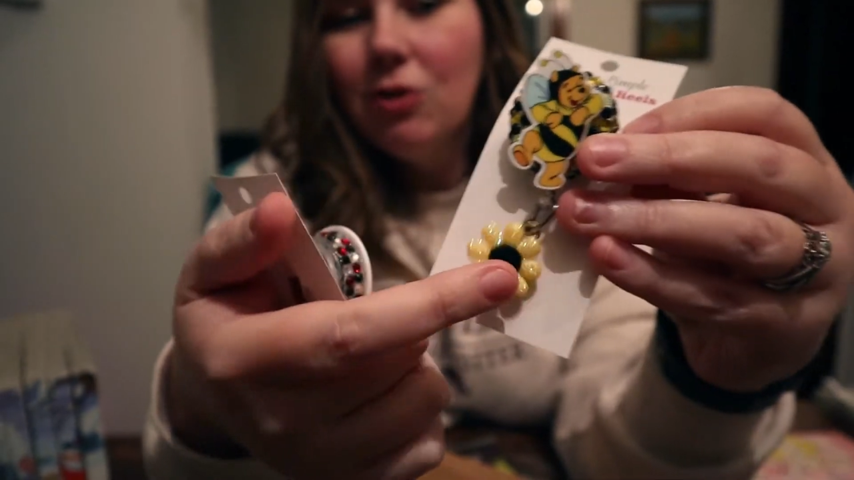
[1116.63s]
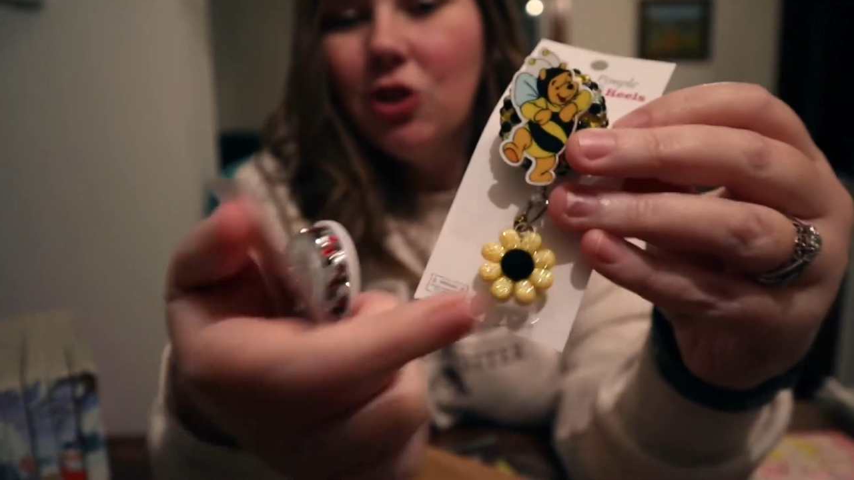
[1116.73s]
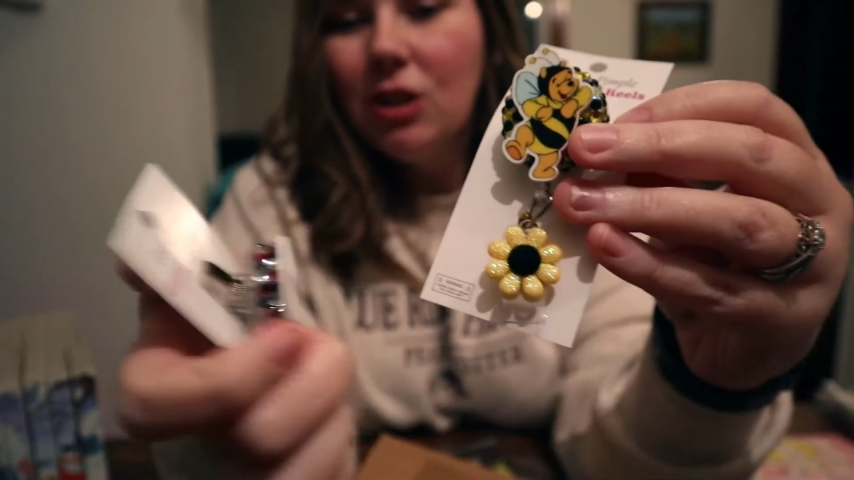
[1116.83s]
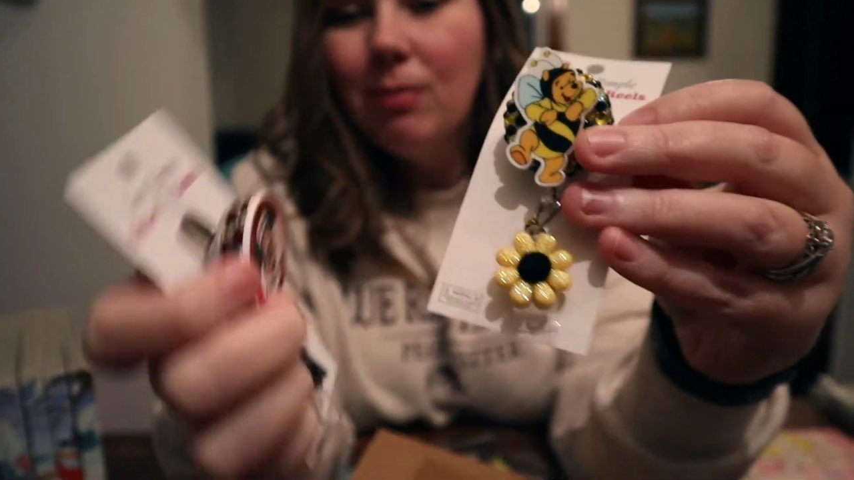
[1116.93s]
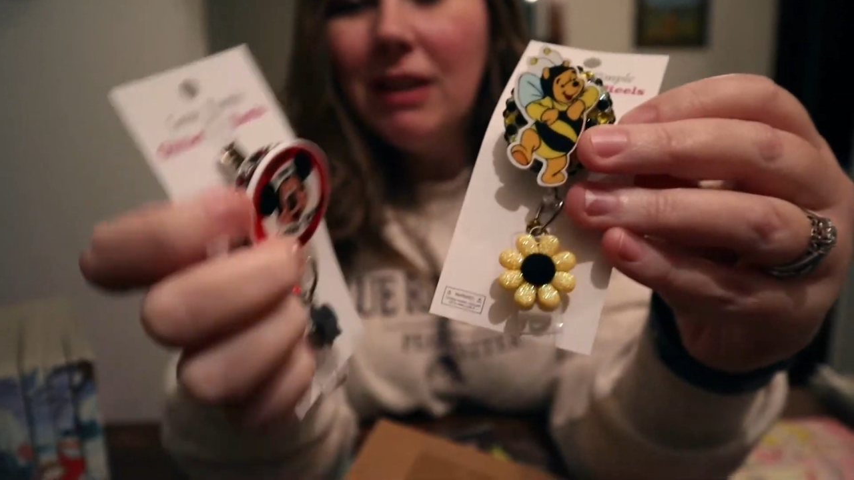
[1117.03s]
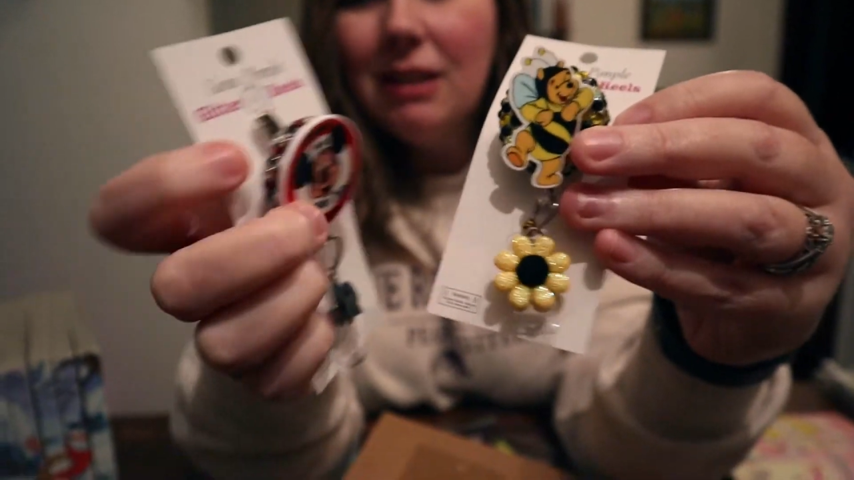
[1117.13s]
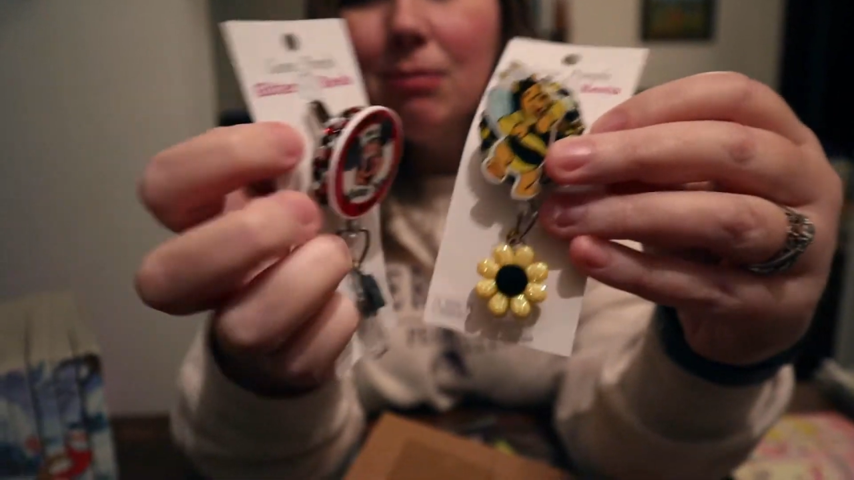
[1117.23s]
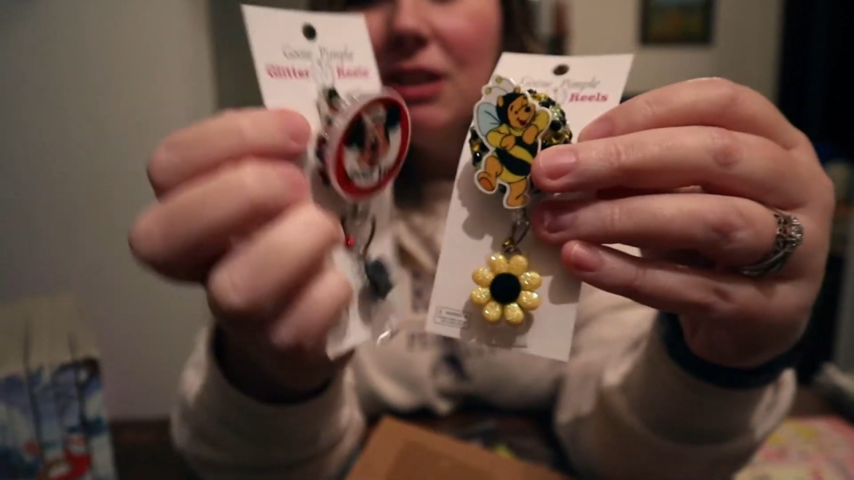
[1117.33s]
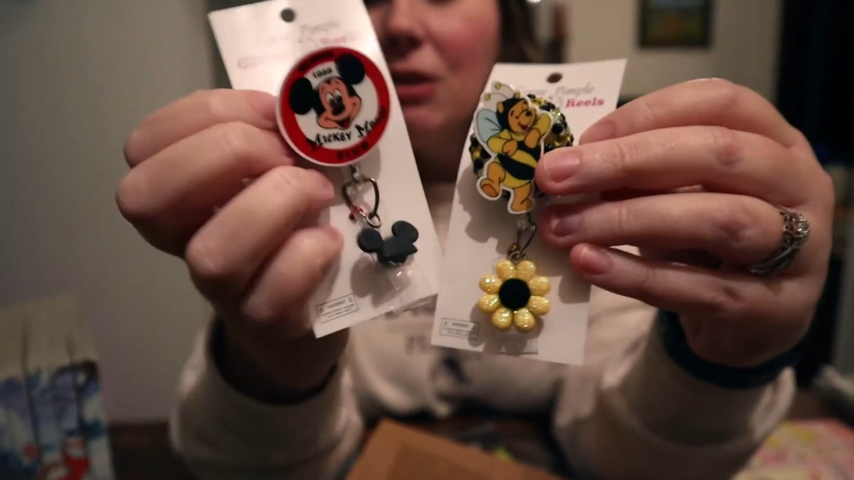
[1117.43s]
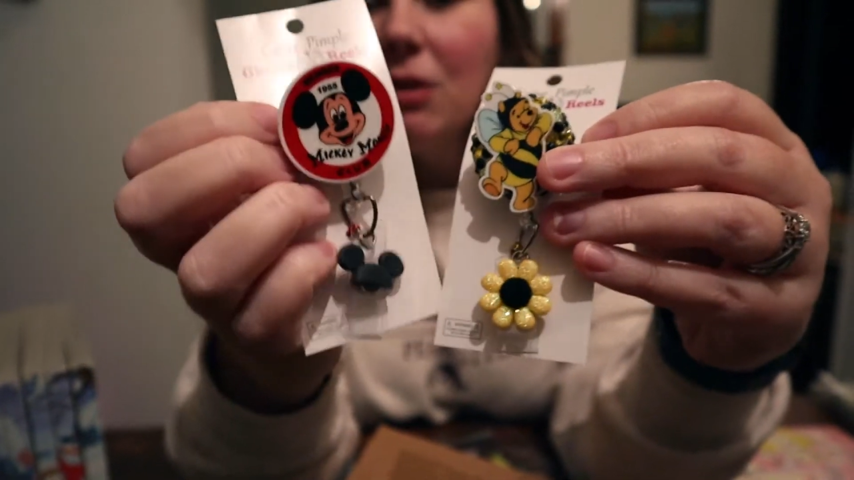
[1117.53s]
just makes them
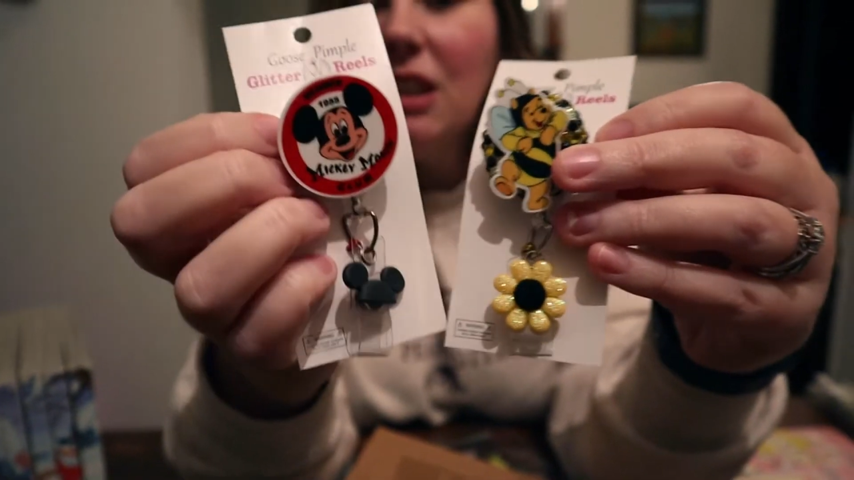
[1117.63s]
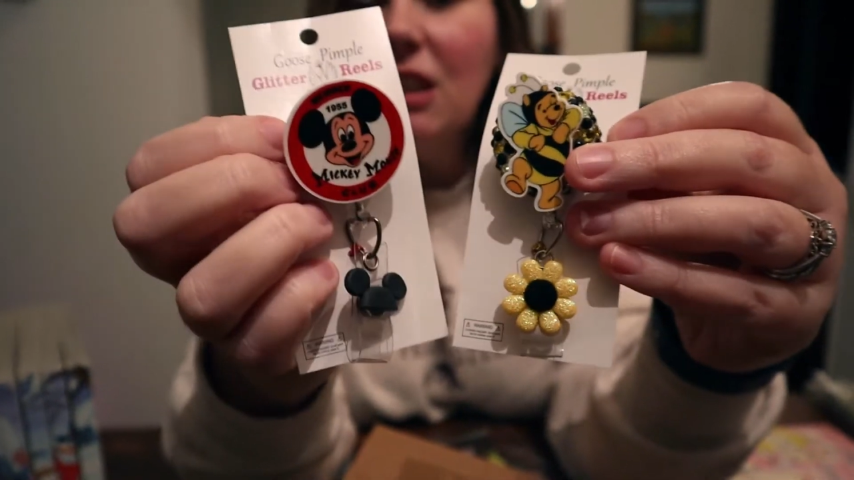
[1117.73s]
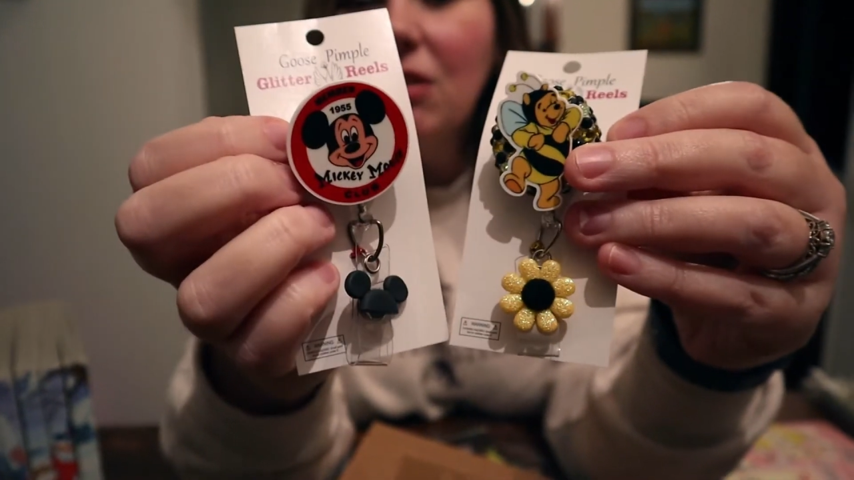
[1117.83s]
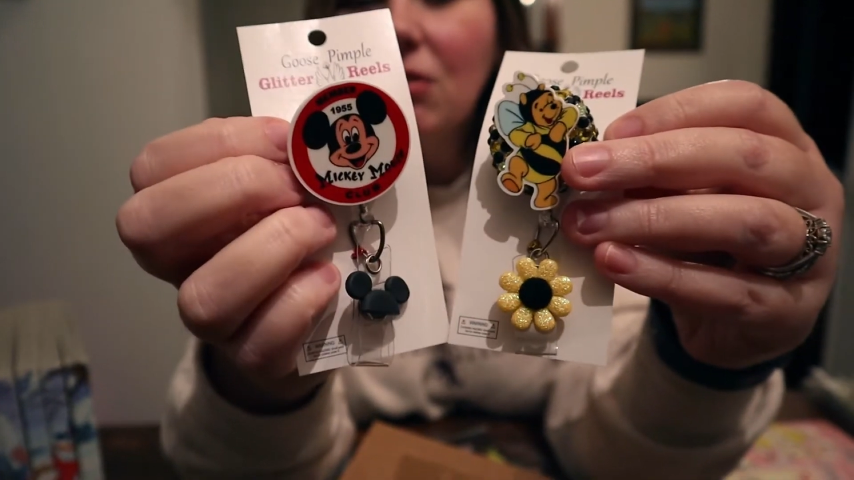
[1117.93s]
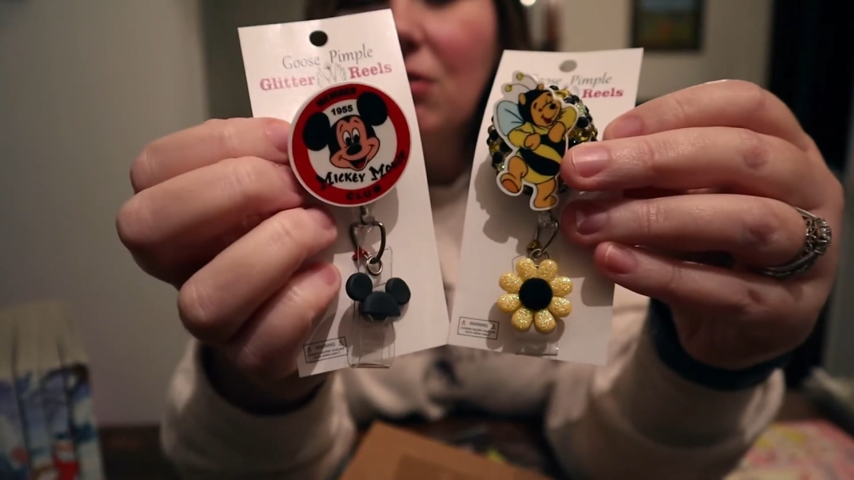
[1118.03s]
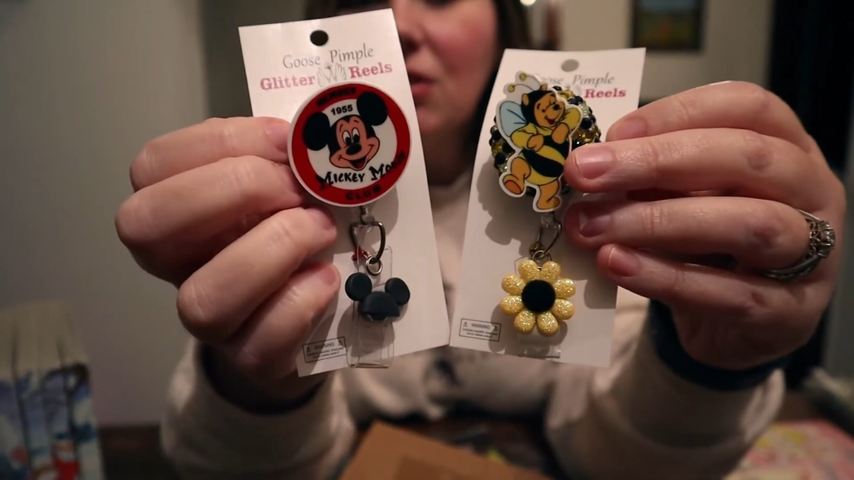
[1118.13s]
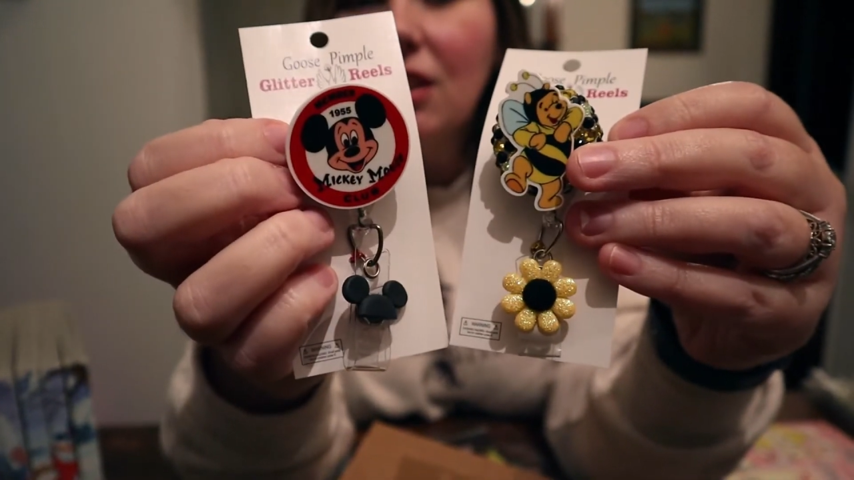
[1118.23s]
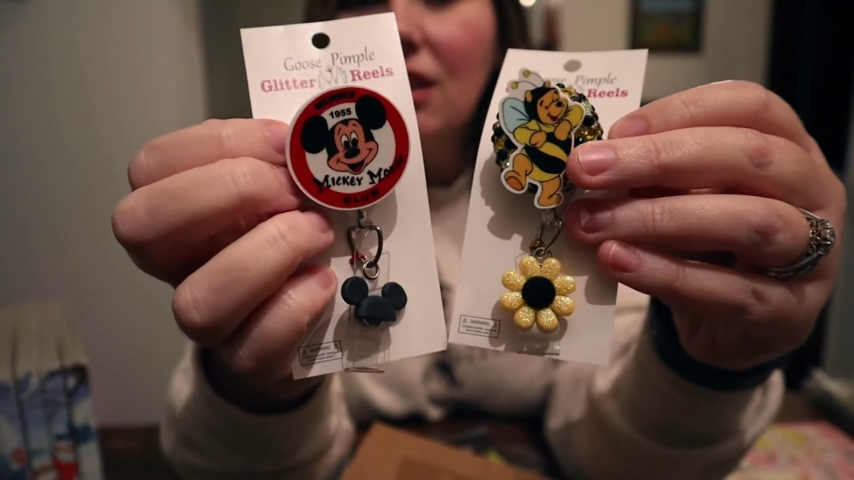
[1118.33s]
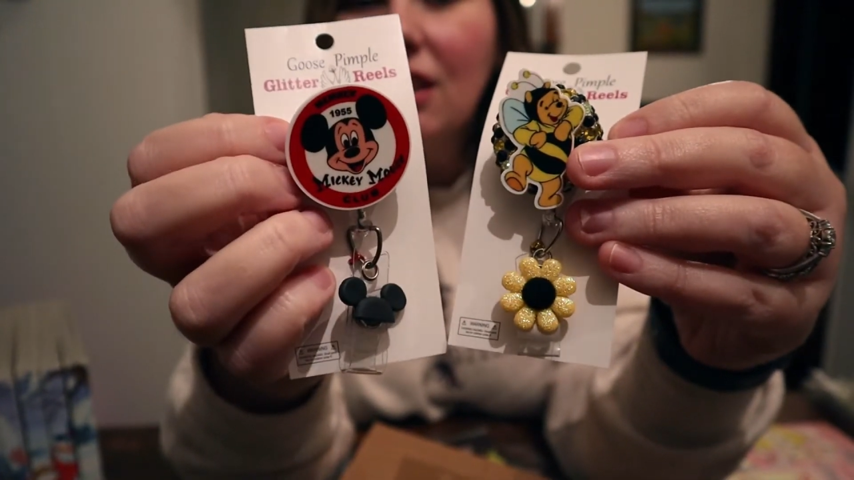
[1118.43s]
so cute.